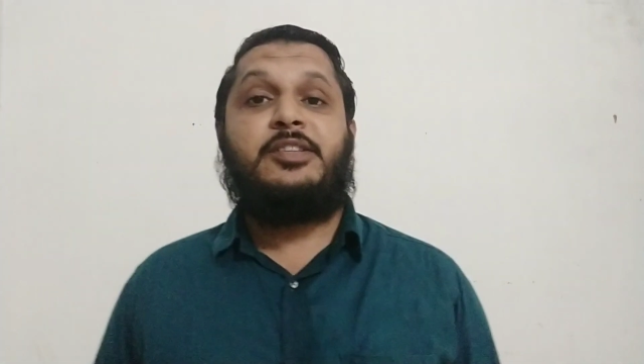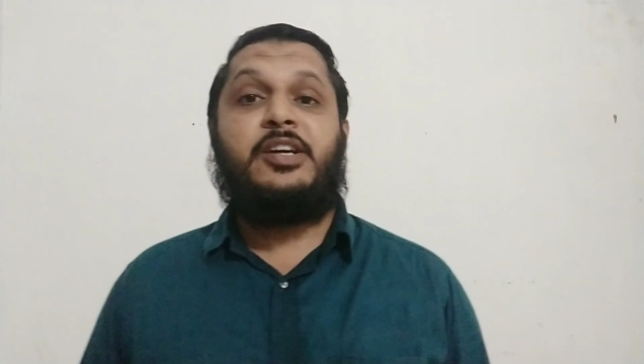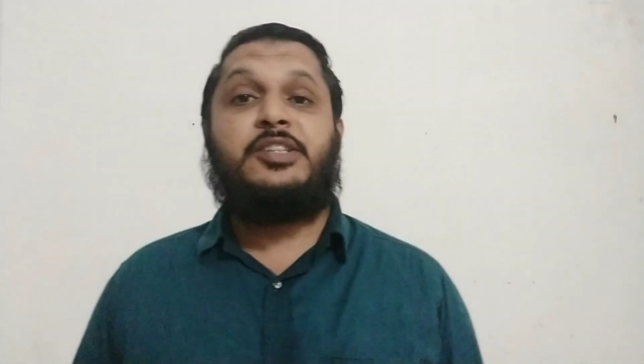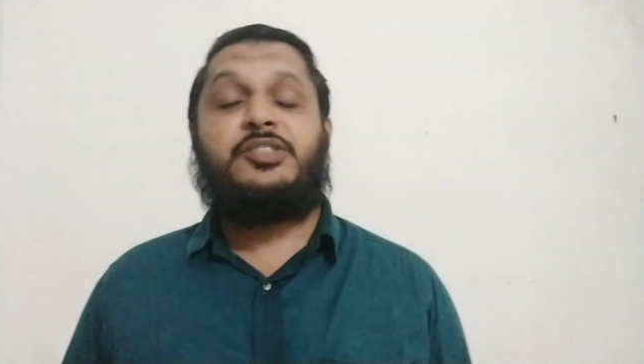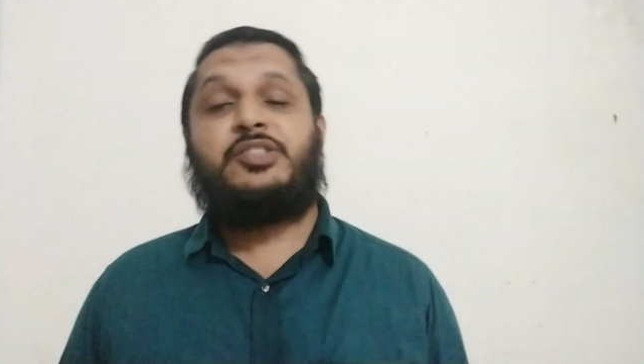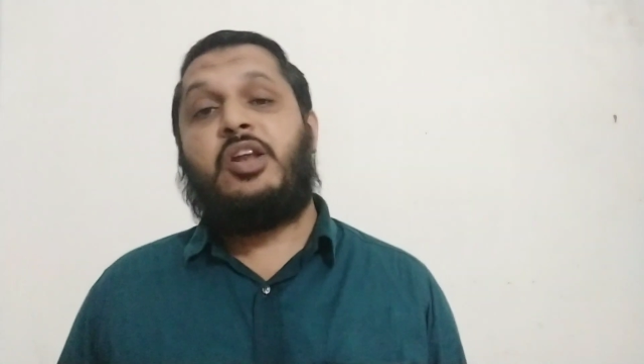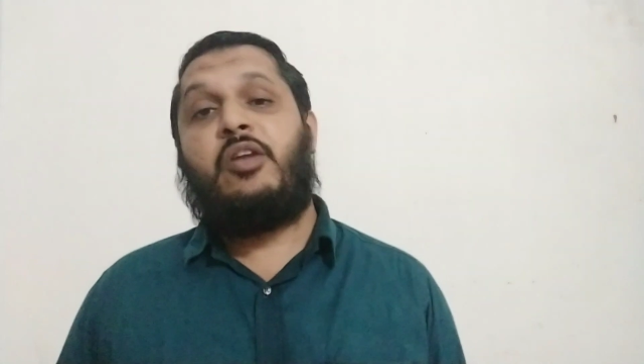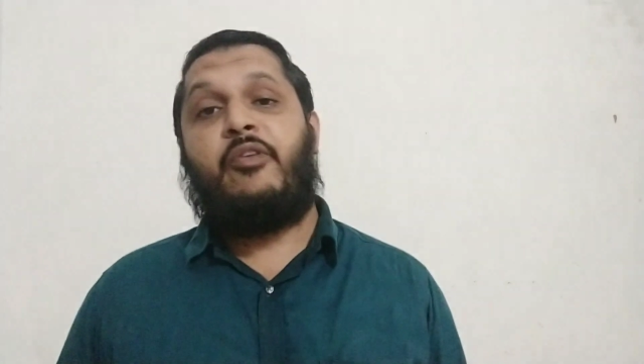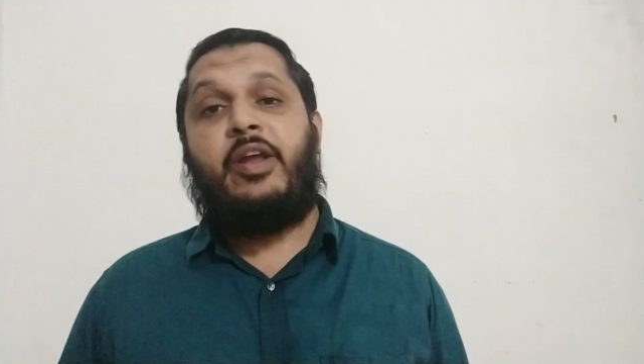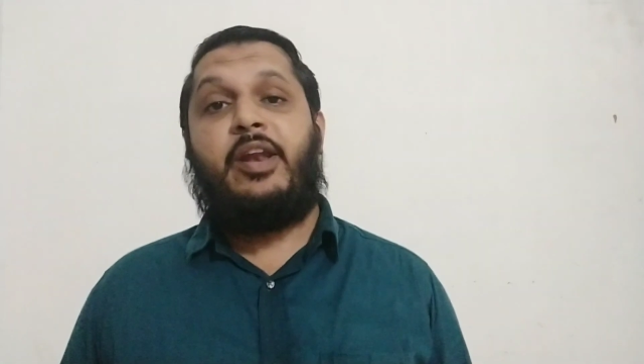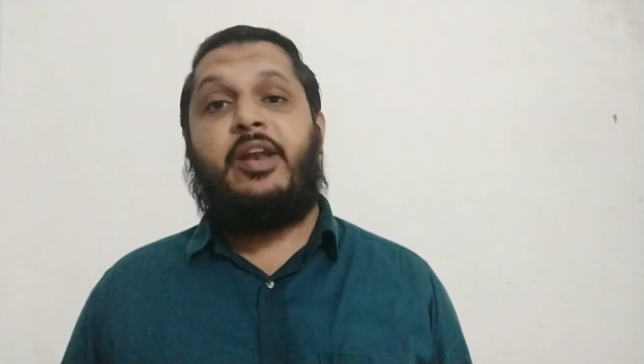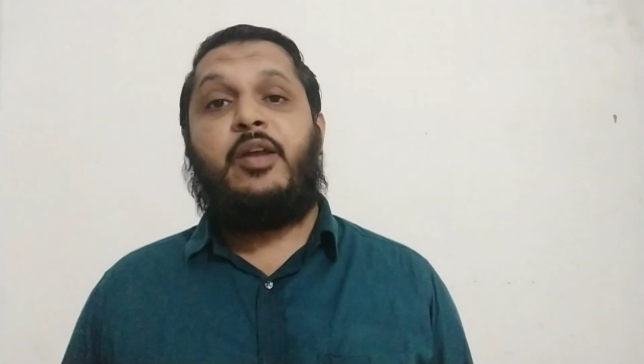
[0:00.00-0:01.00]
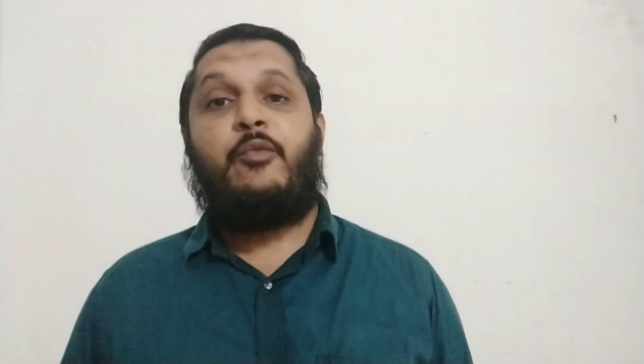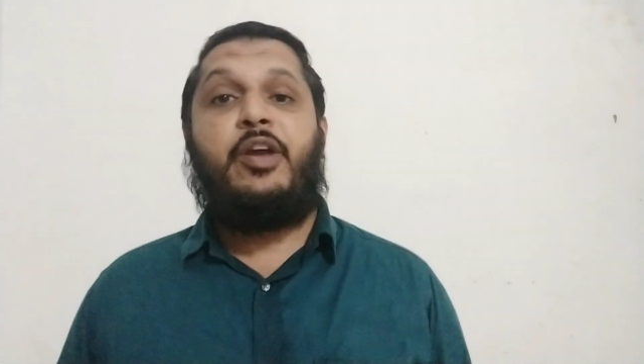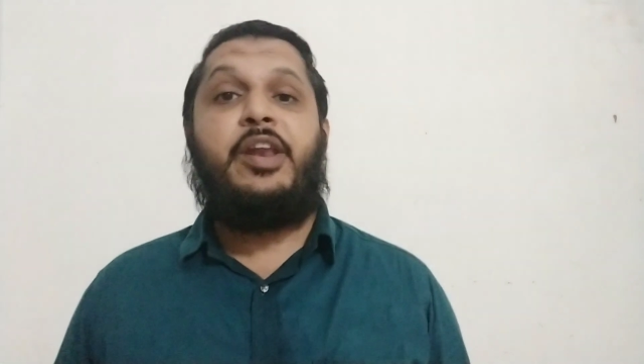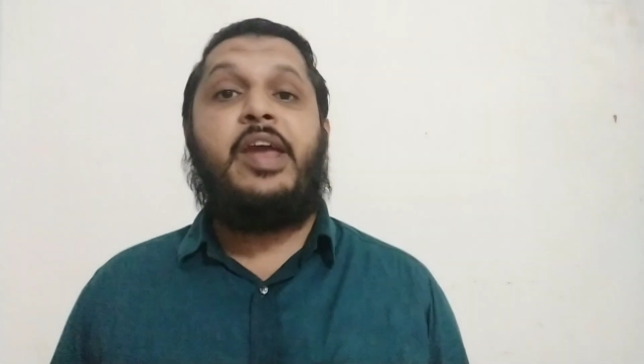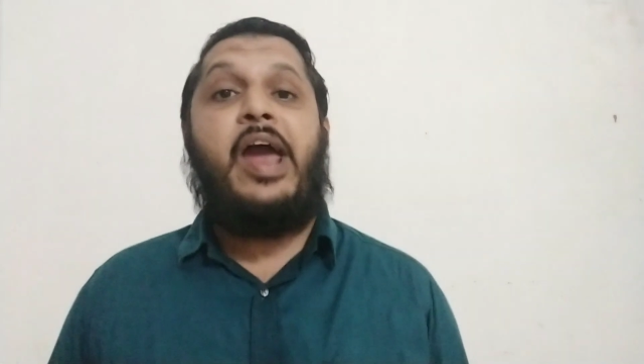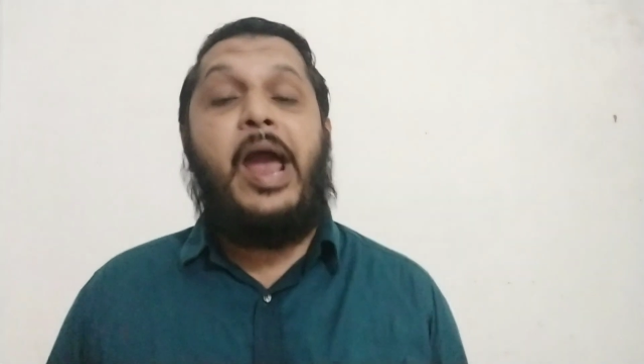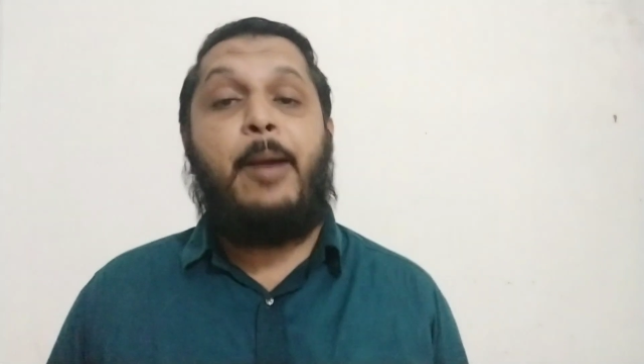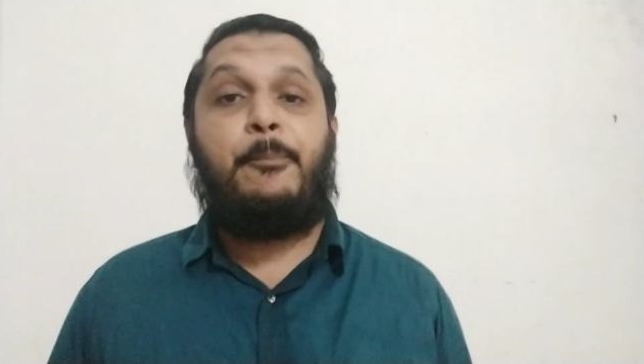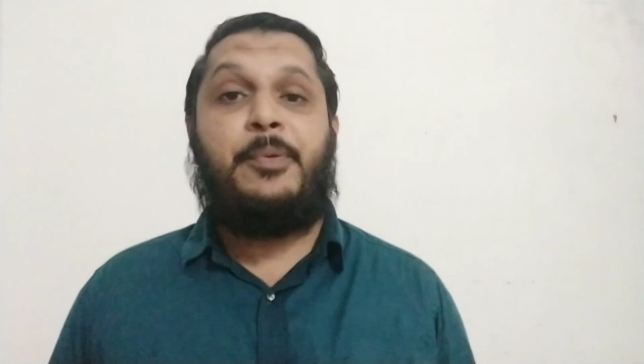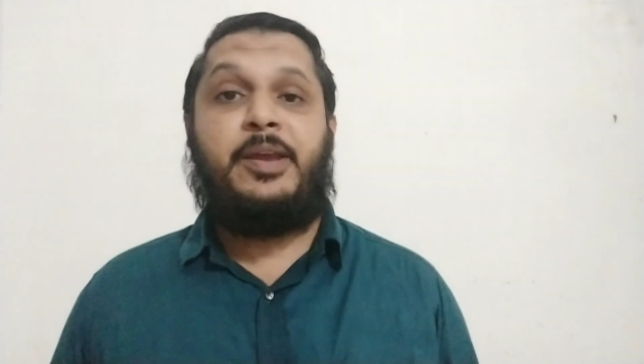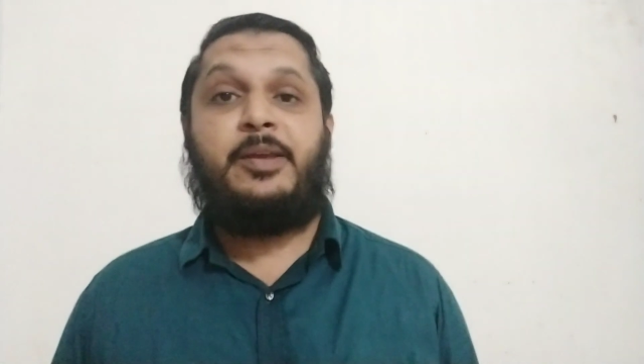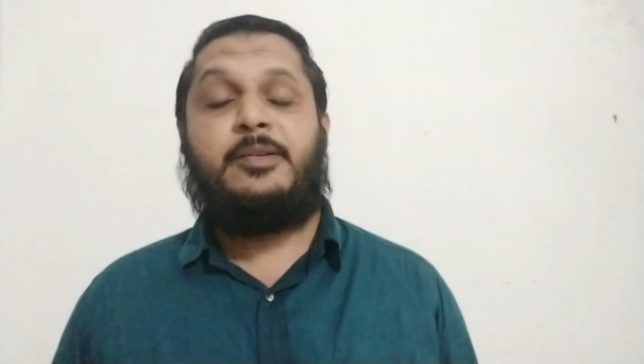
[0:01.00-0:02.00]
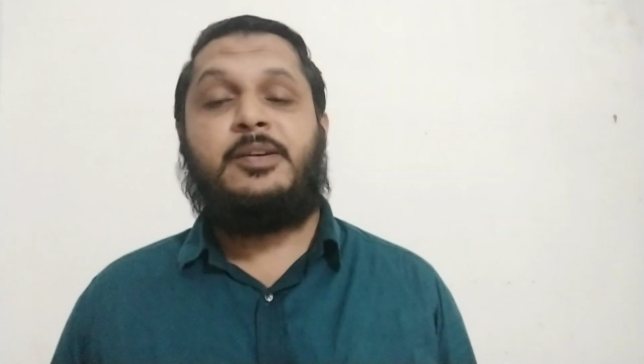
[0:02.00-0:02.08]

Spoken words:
the children very happy.